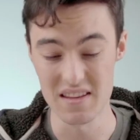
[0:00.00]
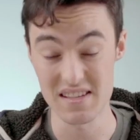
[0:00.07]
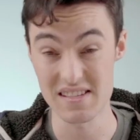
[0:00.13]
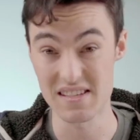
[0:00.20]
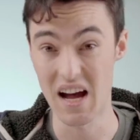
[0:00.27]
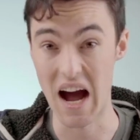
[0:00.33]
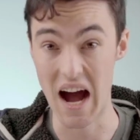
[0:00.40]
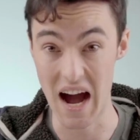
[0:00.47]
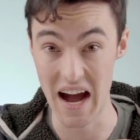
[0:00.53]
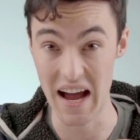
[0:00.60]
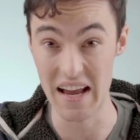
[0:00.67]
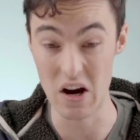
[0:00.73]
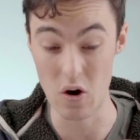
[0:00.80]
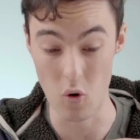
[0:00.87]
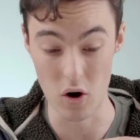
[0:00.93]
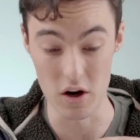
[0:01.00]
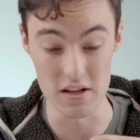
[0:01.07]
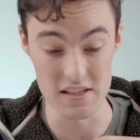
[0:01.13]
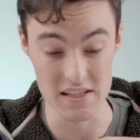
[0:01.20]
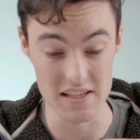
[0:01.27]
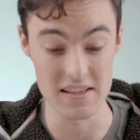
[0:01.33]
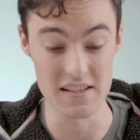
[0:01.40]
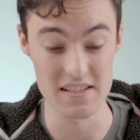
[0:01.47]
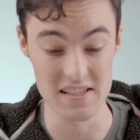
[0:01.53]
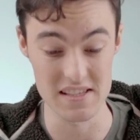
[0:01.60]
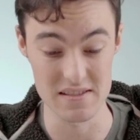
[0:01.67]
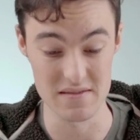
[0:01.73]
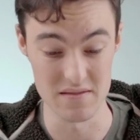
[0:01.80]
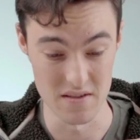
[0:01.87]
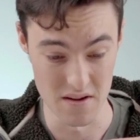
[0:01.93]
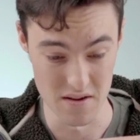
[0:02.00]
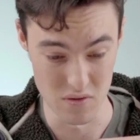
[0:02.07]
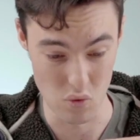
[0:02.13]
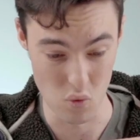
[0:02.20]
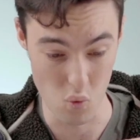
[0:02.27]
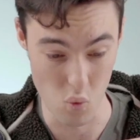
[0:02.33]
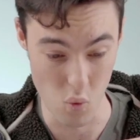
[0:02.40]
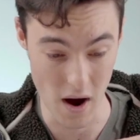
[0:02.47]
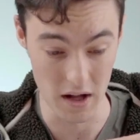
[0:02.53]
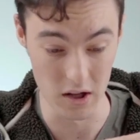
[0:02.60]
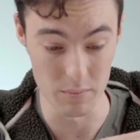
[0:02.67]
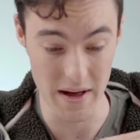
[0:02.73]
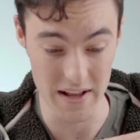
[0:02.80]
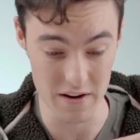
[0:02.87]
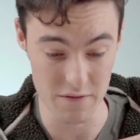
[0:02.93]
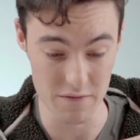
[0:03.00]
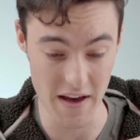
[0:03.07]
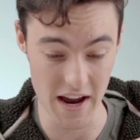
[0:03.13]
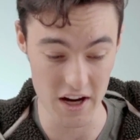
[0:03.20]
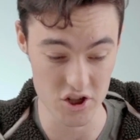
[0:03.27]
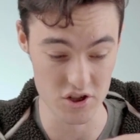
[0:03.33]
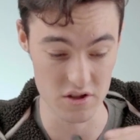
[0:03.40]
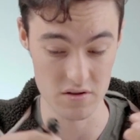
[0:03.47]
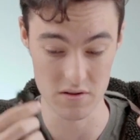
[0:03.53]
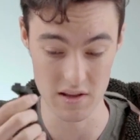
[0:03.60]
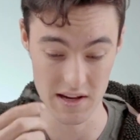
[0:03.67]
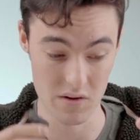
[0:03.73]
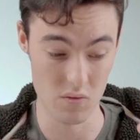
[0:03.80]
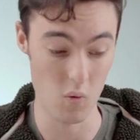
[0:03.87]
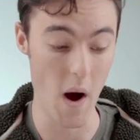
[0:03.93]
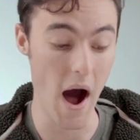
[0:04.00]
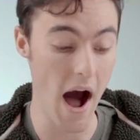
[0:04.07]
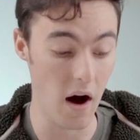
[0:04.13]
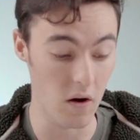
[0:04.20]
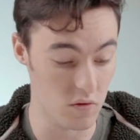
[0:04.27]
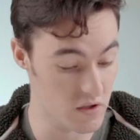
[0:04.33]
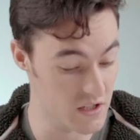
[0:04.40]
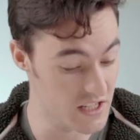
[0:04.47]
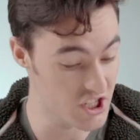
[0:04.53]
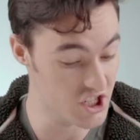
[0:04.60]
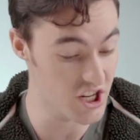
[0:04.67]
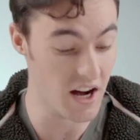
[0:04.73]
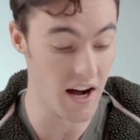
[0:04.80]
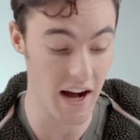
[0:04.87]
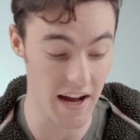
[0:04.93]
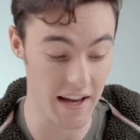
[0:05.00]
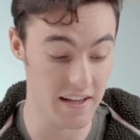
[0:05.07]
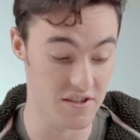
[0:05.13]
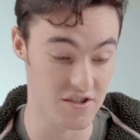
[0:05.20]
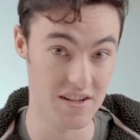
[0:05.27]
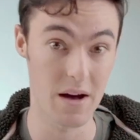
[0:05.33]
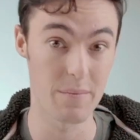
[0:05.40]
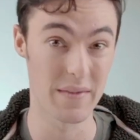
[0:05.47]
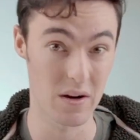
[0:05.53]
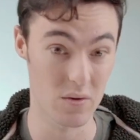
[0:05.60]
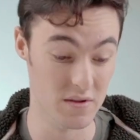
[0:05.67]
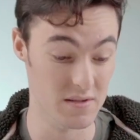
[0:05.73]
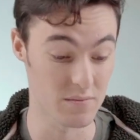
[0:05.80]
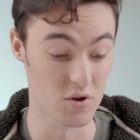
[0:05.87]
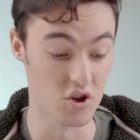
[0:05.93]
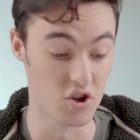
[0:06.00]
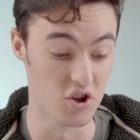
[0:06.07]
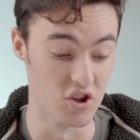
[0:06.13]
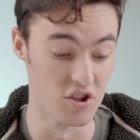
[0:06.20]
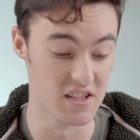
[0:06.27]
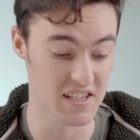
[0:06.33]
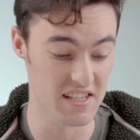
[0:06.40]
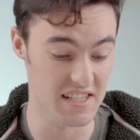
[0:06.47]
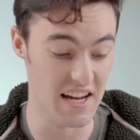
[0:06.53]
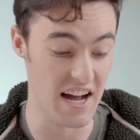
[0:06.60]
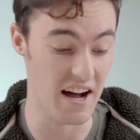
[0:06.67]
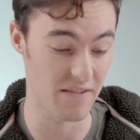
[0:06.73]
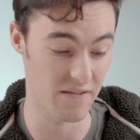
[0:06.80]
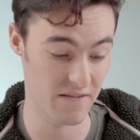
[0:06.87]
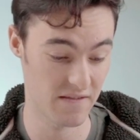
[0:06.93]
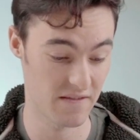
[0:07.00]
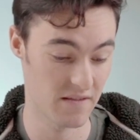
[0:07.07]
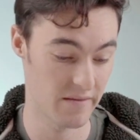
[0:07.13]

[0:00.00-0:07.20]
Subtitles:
is high quality. This is well manufactured. Like, wow, DJI is coming out with some good stuff,